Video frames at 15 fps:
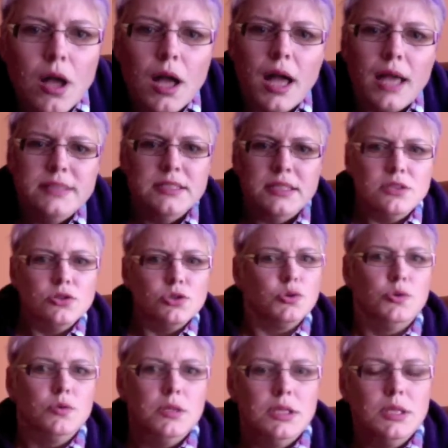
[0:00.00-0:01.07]
I see the
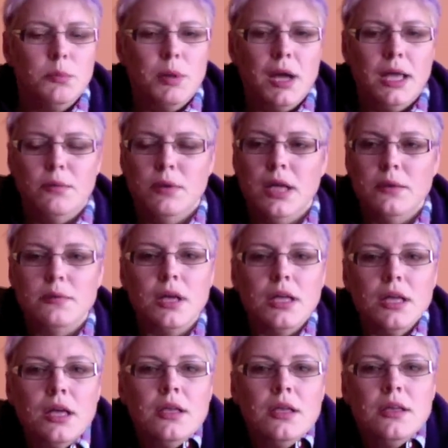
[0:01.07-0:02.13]
truth in the Bible.
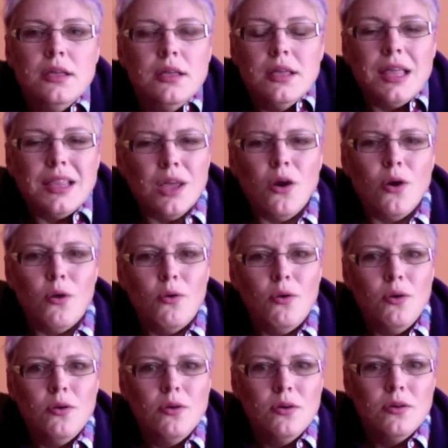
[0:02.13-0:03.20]
Hello,
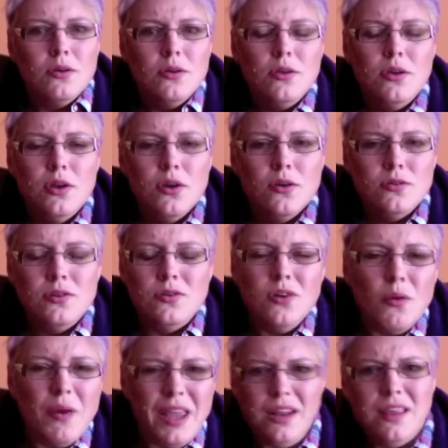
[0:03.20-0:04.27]
do you
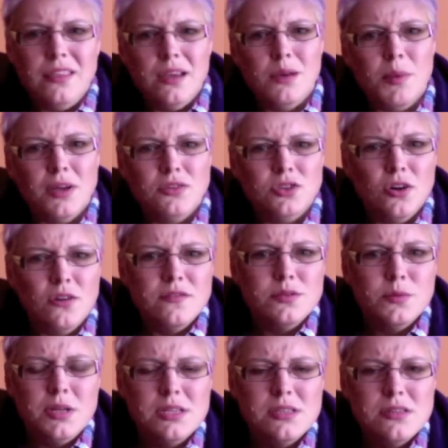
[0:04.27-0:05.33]
know anything about Jehovah's
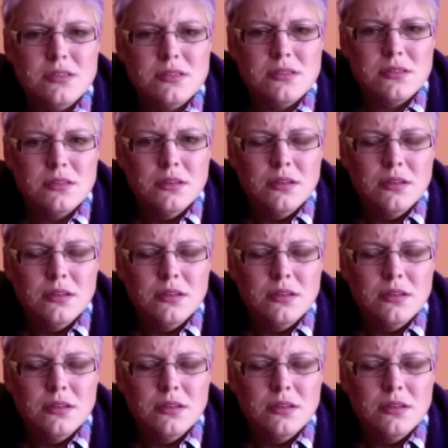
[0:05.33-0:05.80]
Witnesses?